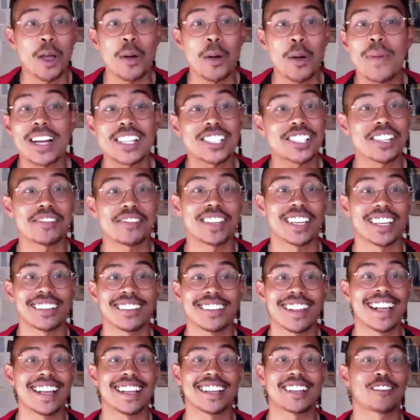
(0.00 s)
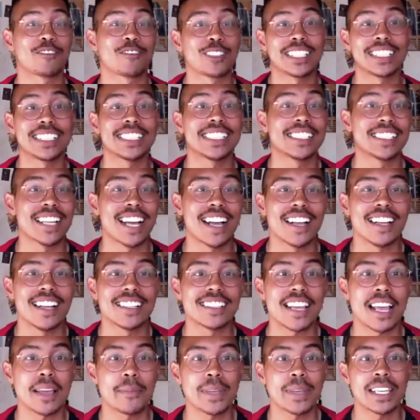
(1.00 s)
much of it like really does.
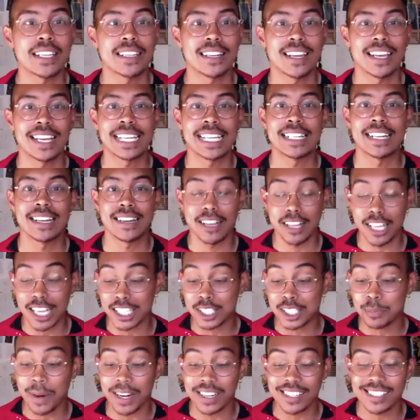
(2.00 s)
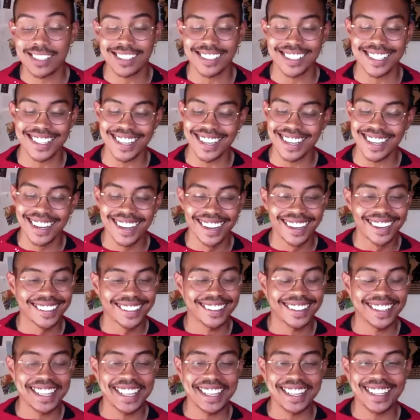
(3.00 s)
I mean, and especially
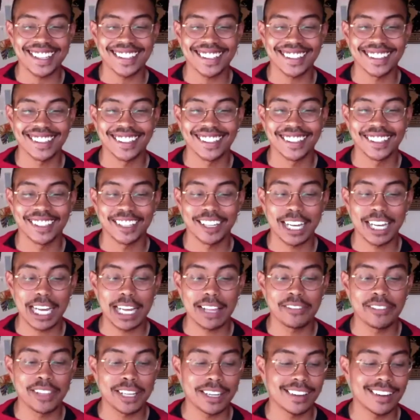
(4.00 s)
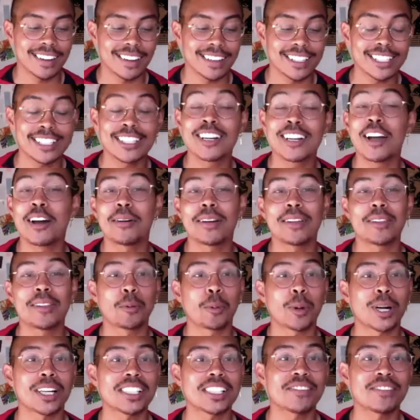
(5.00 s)
like there, you know, in the
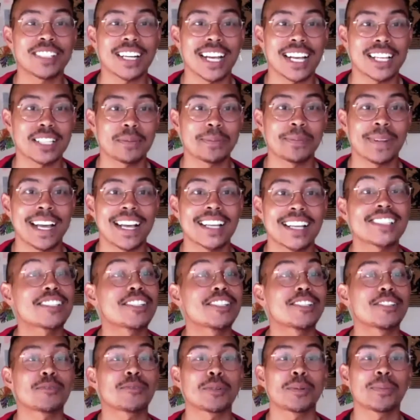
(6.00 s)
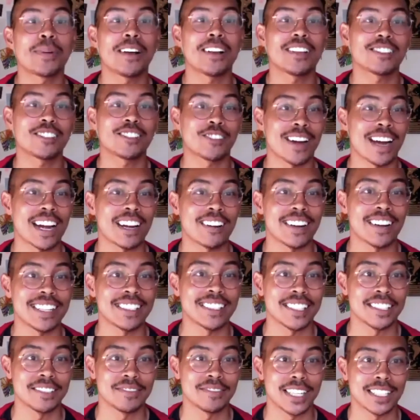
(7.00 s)
words of Jasmine Masters, RuPaul Drag Race
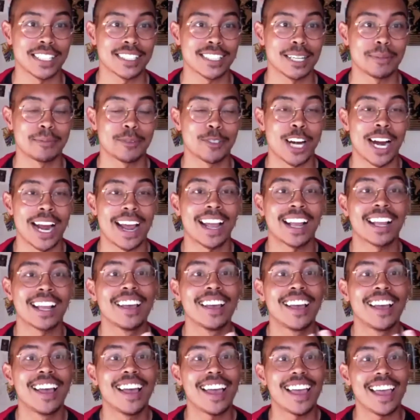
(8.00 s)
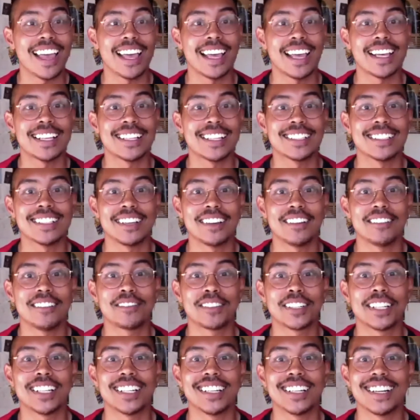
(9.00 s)
done fucked up drag. And
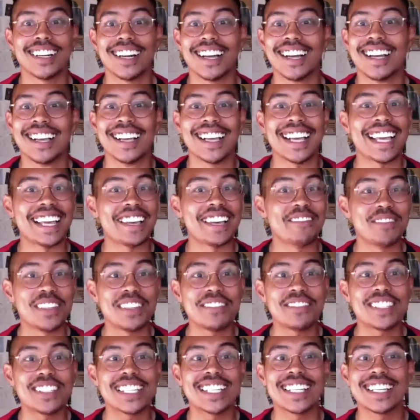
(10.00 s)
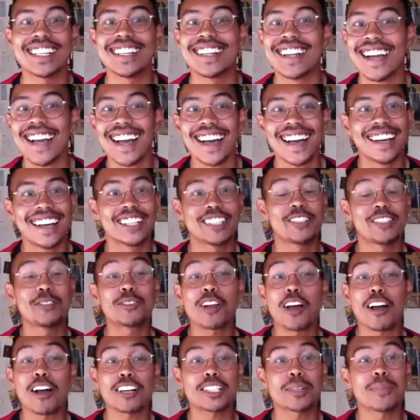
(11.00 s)
and Vivian, you
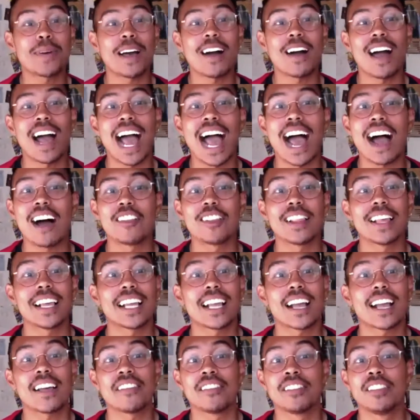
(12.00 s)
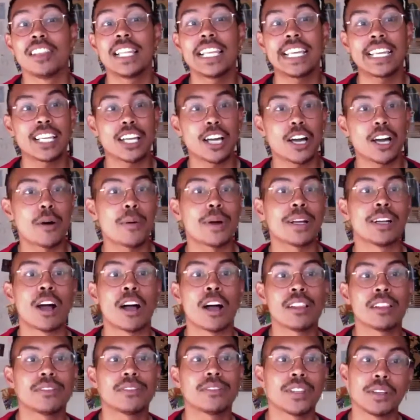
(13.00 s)
talked about how like lingo and all
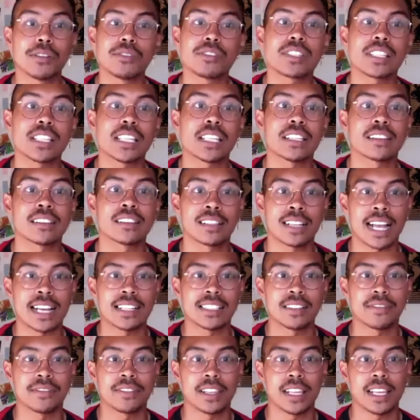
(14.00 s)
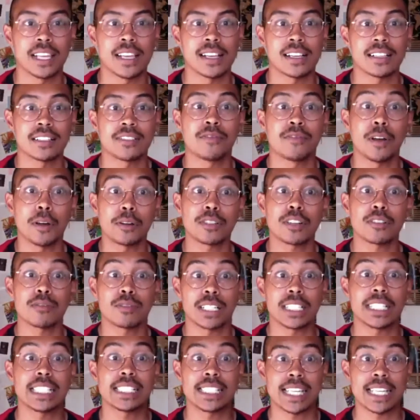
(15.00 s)
of those kinds of things, folks are
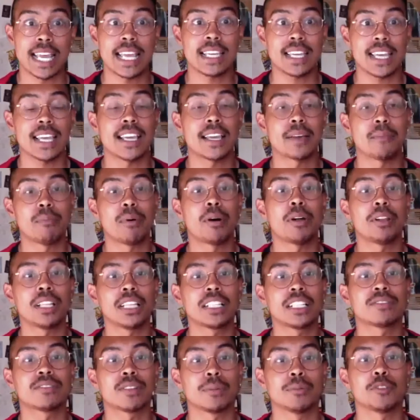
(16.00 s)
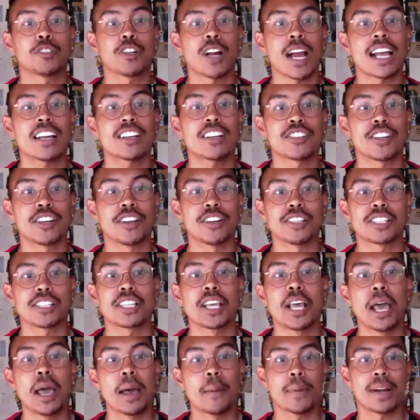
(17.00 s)
really taking and pulling from drag shows.
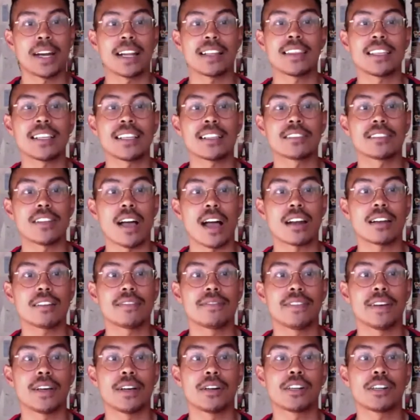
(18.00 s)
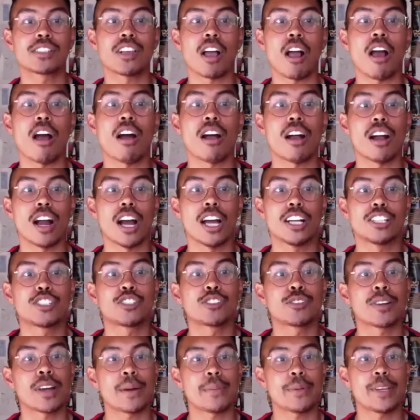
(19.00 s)
But I think a lot of folks are
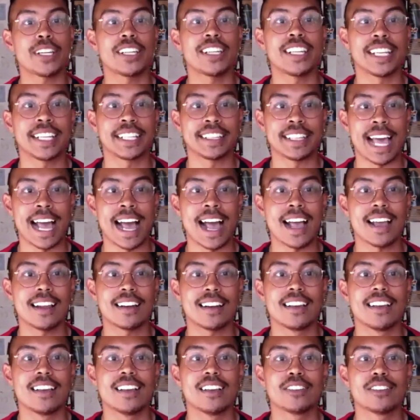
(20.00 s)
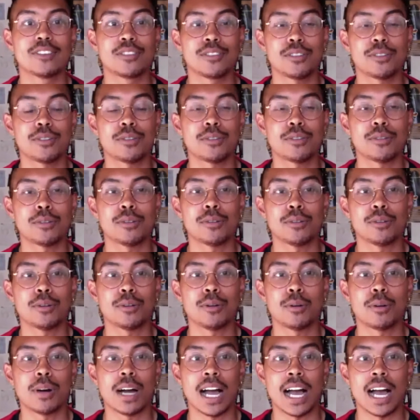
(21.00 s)
attributing that to